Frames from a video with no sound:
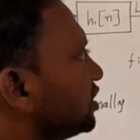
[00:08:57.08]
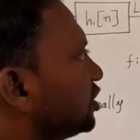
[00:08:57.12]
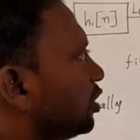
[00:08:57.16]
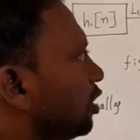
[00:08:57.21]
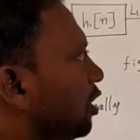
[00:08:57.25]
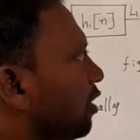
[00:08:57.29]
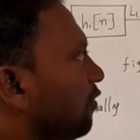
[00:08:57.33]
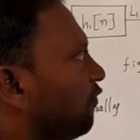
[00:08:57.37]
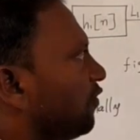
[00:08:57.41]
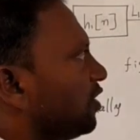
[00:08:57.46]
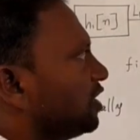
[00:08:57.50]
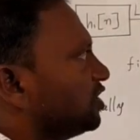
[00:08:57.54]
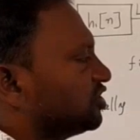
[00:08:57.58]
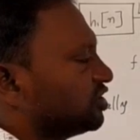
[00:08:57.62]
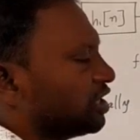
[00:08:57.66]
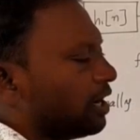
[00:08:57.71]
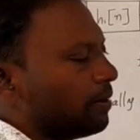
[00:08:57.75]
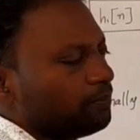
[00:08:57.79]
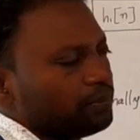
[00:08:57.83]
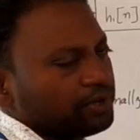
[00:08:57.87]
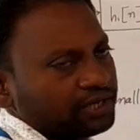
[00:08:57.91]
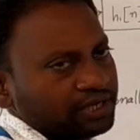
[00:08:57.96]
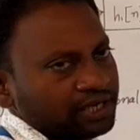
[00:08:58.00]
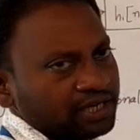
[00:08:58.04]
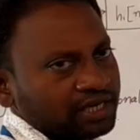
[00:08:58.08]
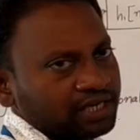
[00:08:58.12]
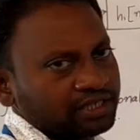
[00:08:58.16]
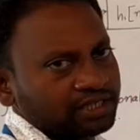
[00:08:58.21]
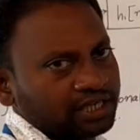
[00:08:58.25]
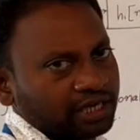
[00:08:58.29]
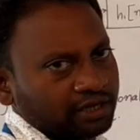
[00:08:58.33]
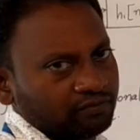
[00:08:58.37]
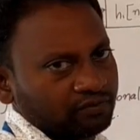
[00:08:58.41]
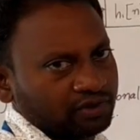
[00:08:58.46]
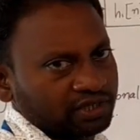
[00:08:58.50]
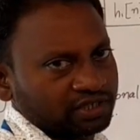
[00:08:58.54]
final filter,
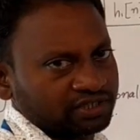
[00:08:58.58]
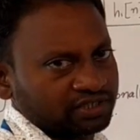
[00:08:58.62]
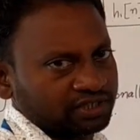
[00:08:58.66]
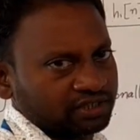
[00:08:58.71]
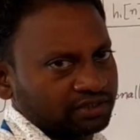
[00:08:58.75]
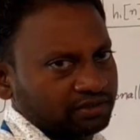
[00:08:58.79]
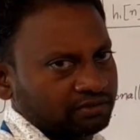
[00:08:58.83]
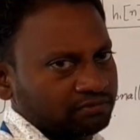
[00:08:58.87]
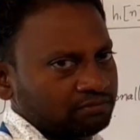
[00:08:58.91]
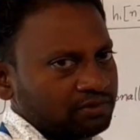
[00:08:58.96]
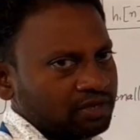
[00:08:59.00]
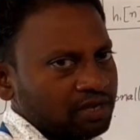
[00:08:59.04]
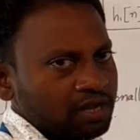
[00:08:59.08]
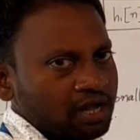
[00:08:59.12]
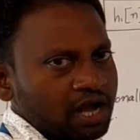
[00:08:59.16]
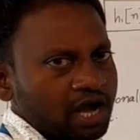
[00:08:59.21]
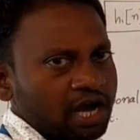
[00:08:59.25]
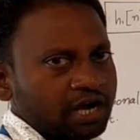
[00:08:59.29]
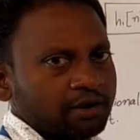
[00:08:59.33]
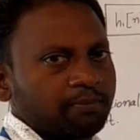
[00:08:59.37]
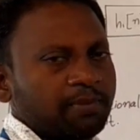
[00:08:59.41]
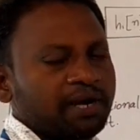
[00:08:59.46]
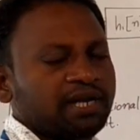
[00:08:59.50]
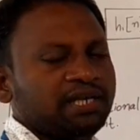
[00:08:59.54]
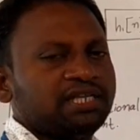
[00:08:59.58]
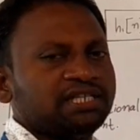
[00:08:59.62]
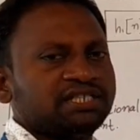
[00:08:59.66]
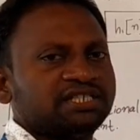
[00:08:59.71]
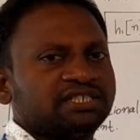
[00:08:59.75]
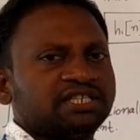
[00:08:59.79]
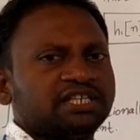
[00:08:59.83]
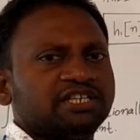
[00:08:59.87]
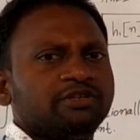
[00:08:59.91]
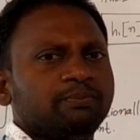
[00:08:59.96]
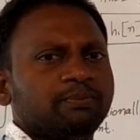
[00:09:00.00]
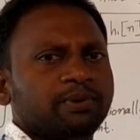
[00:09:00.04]
that is Hn of n,
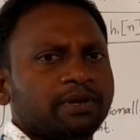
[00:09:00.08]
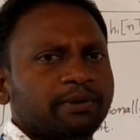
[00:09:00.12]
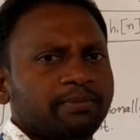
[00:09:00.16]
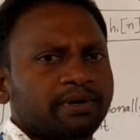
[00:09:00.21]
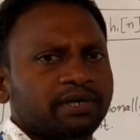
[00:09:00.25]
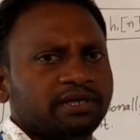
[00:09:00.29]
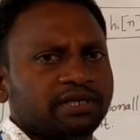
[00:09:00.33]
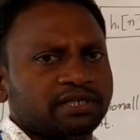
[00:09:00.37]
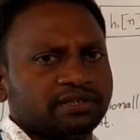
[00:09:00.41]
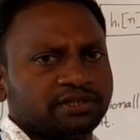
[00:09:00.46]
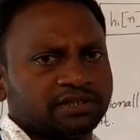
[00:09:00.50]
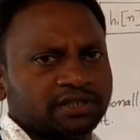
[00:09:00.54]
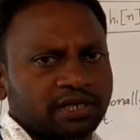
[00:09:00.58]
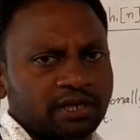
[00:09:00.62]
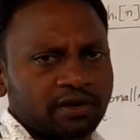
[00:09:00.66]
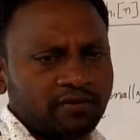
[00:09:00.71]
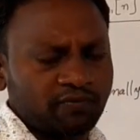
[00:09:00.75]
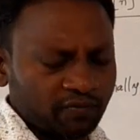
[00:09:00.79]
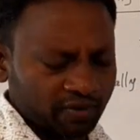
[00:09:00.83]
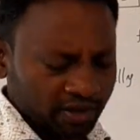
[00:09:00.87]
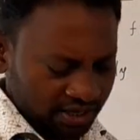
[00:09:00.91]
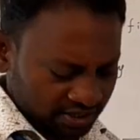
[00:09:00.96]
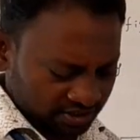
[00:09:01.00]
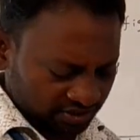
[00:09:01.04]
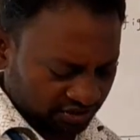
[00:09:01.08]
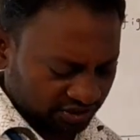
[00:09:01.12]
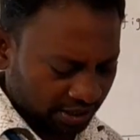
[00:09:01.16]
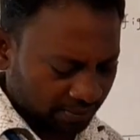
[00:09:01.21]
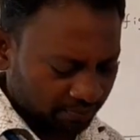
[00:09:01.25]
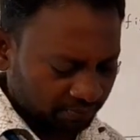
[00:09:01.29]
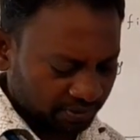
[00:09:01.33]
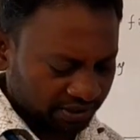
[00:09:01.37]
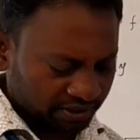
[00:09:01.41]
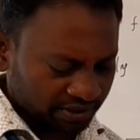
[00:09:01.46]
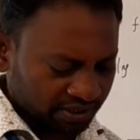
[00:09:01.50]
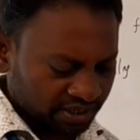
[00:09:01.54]
where capital N
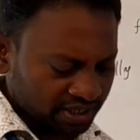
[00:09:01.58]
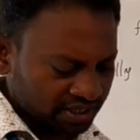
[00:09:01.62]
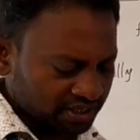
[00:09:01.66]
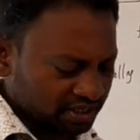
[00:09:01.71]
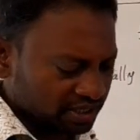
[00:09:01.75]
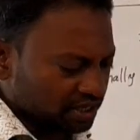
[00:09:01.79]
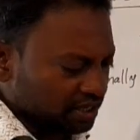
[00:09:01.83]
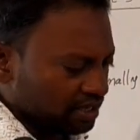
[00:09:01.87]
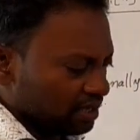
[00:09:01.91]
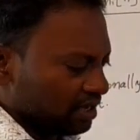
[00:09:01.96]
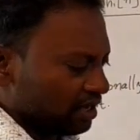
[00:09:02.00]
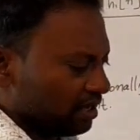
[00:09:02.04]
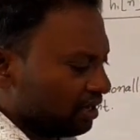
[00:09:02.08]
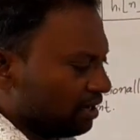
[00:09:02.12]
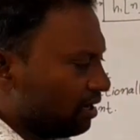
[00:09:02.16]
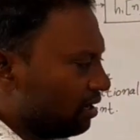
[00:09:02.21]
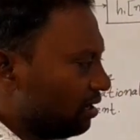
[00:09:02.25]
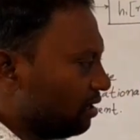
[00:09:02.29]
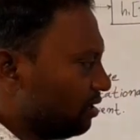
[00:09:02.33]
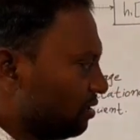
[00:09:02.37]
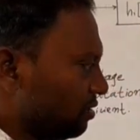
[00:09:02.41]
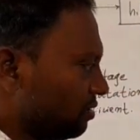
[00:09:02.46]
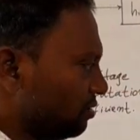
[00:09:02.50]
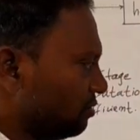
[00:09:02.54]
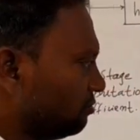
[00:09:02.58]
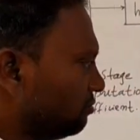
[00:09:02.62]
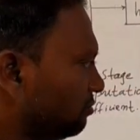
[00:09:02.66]
indicates the number of